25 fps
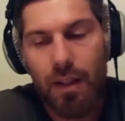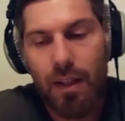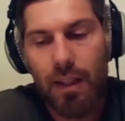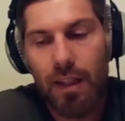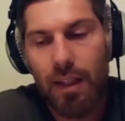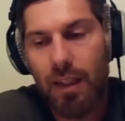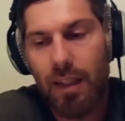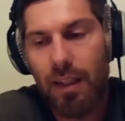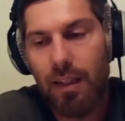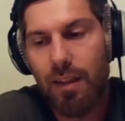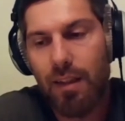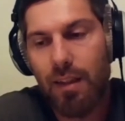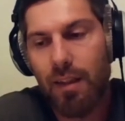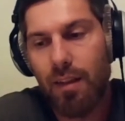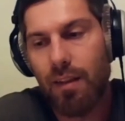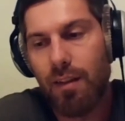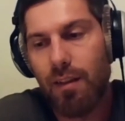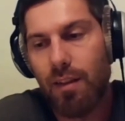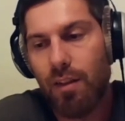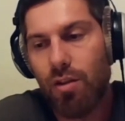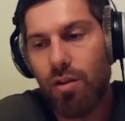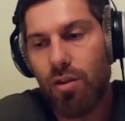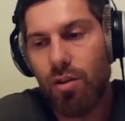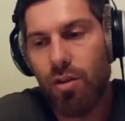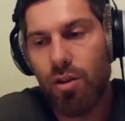it
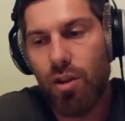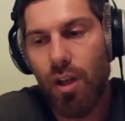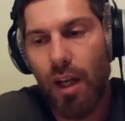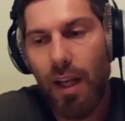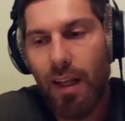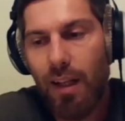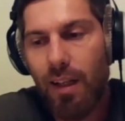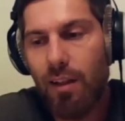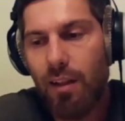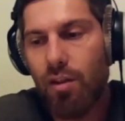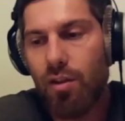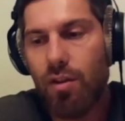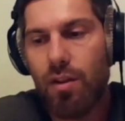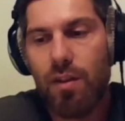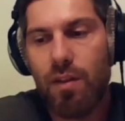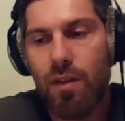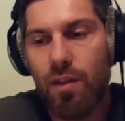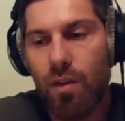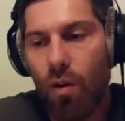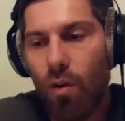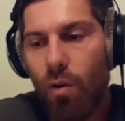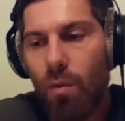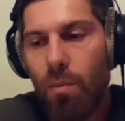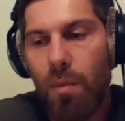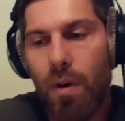changed
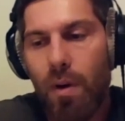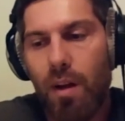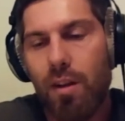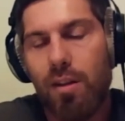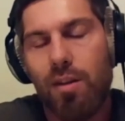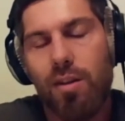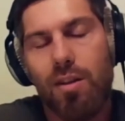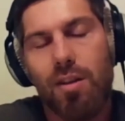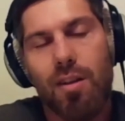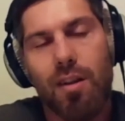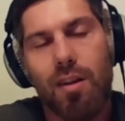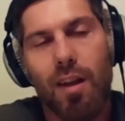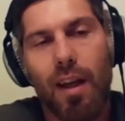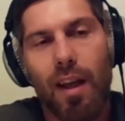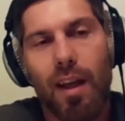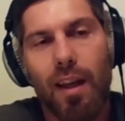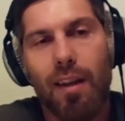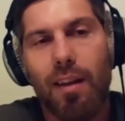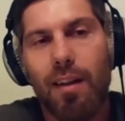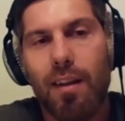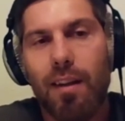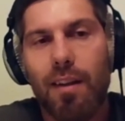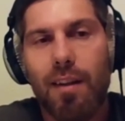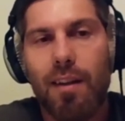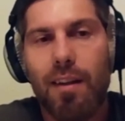so much,
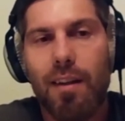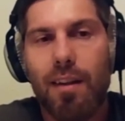and